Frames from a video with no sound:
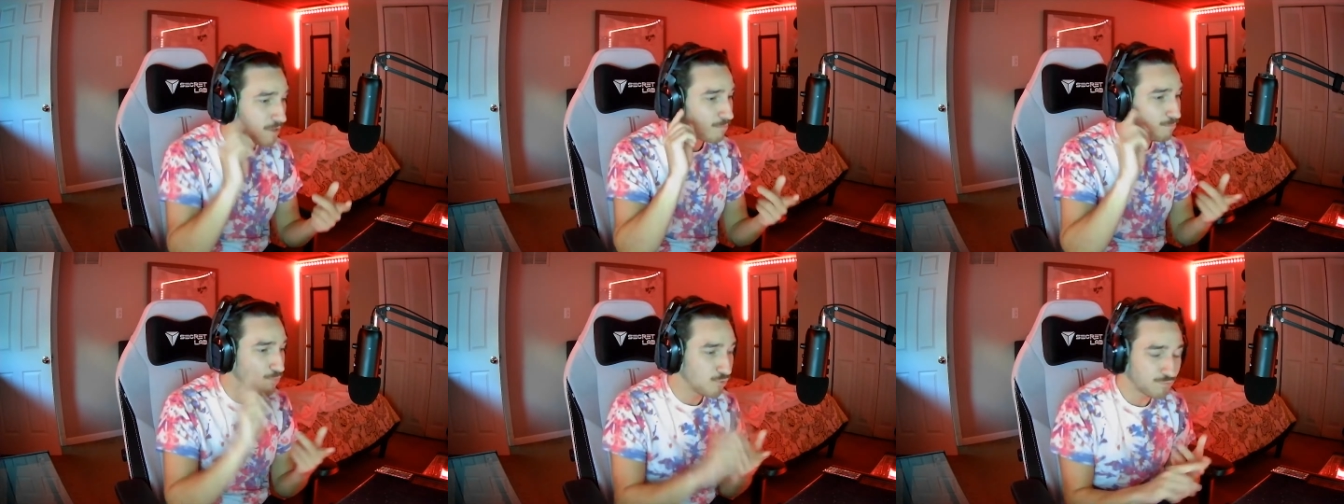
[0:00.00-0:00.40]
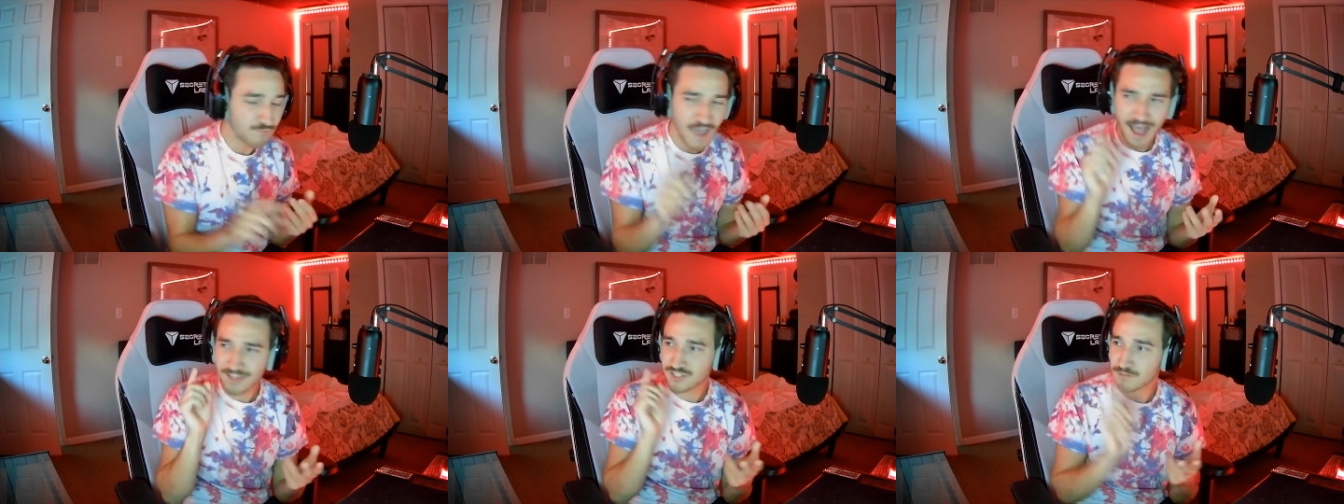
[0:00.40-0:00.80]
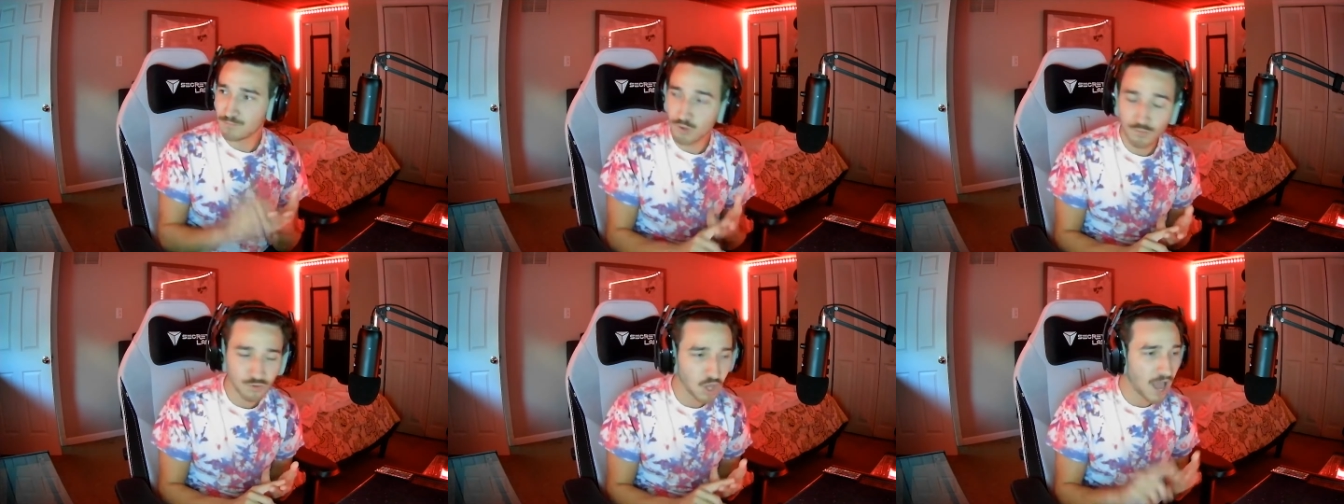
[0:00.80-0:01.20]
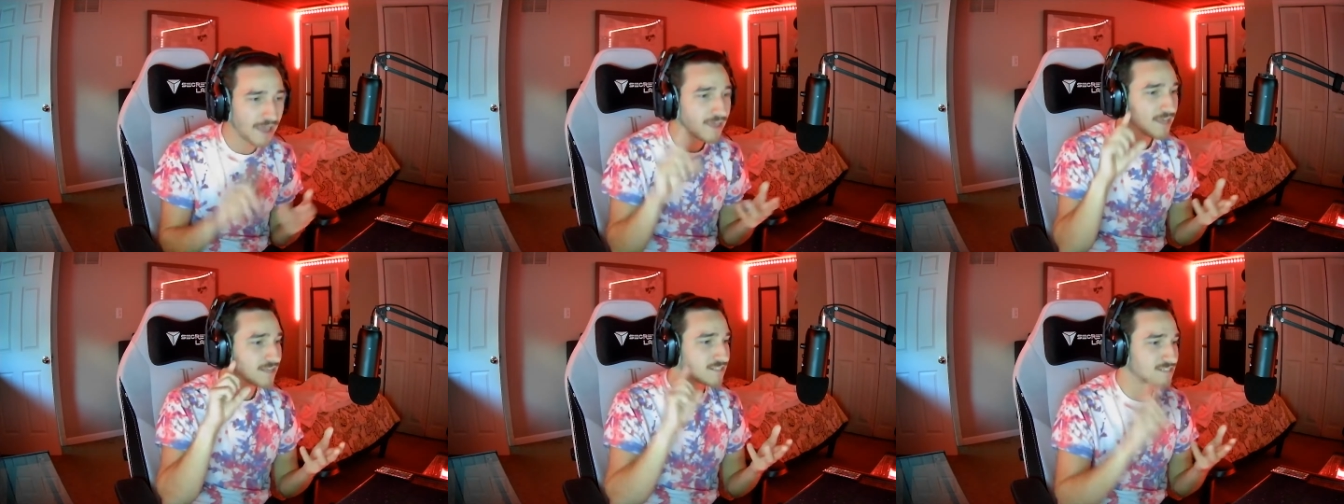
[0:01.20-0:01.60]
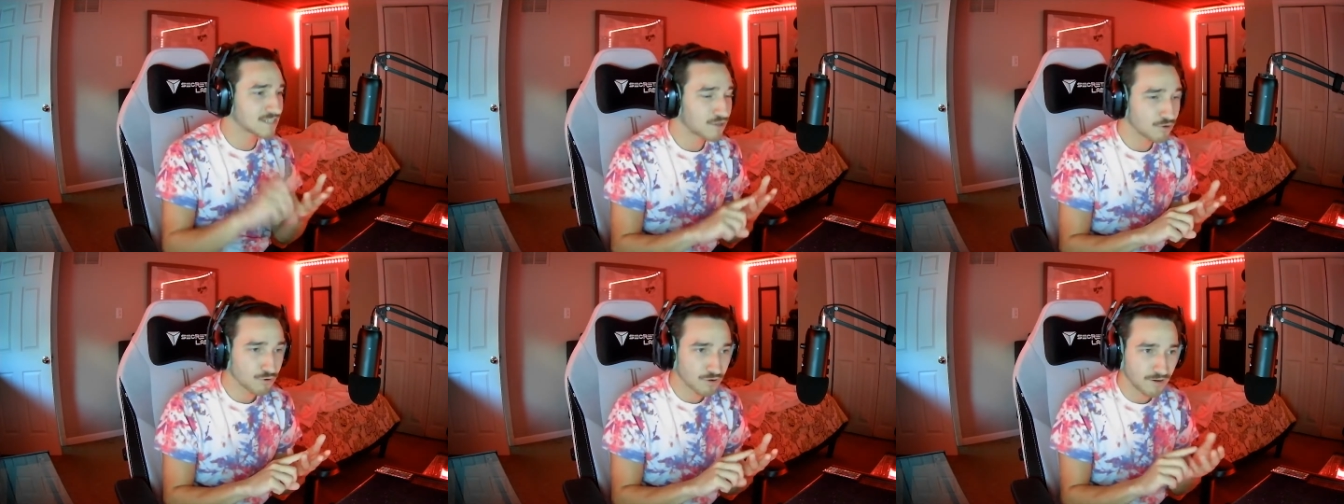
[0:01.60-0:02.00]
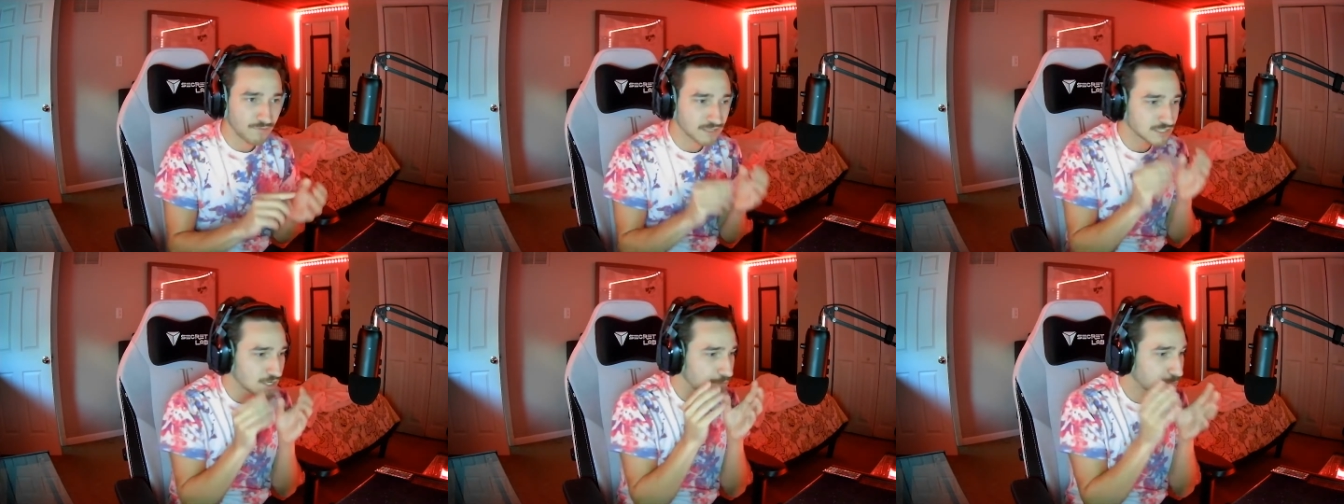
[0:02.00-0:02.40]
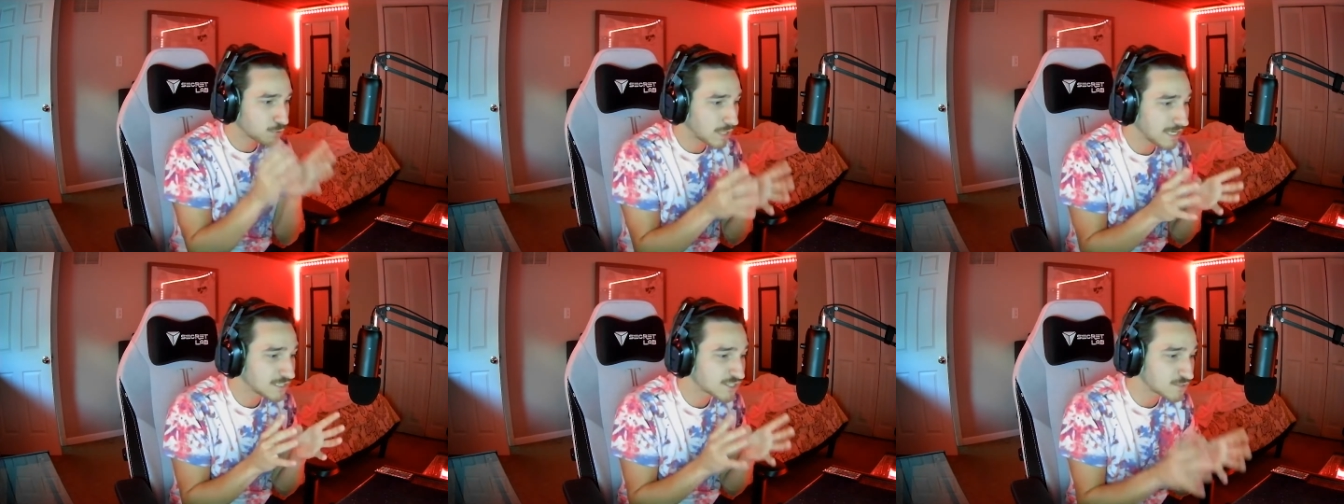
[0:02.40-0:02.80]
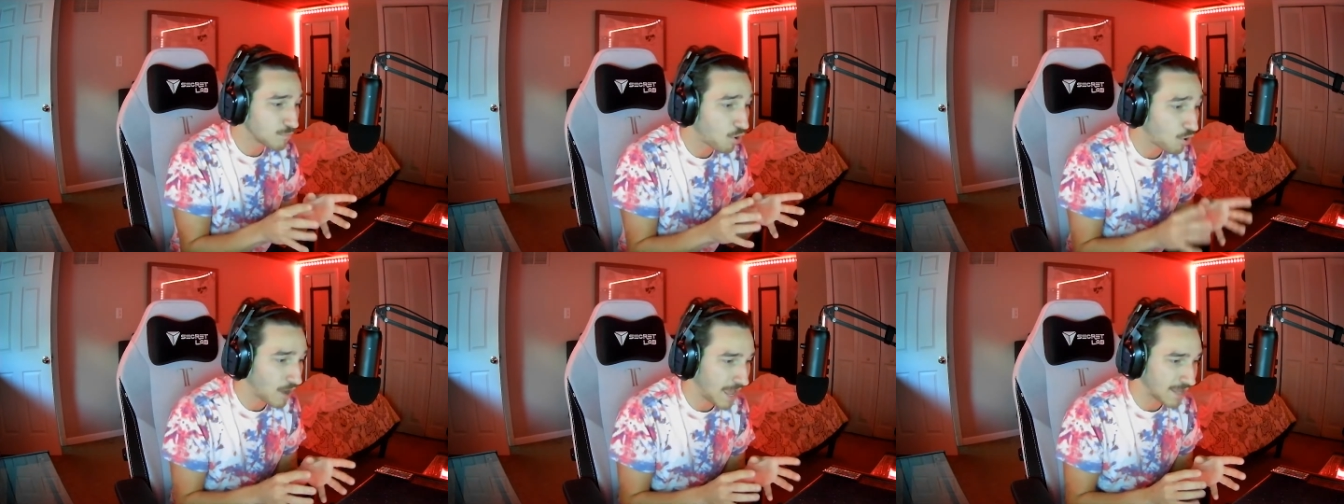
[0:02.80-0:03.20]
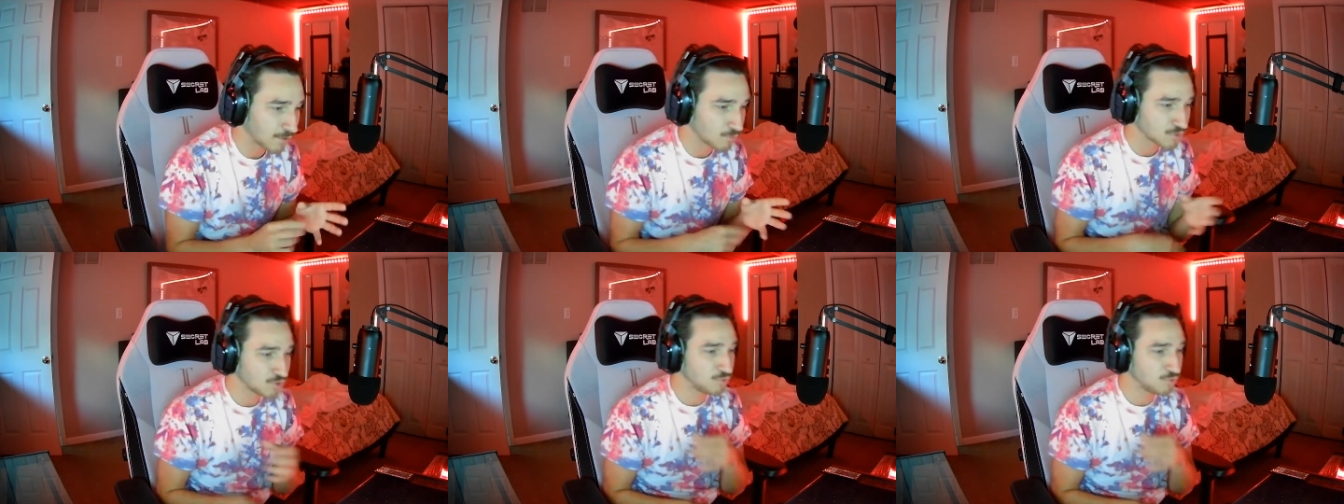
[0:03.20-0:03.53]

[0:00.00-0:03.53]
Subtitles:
Move fast, move a lot, single out your gunfights, play small angles.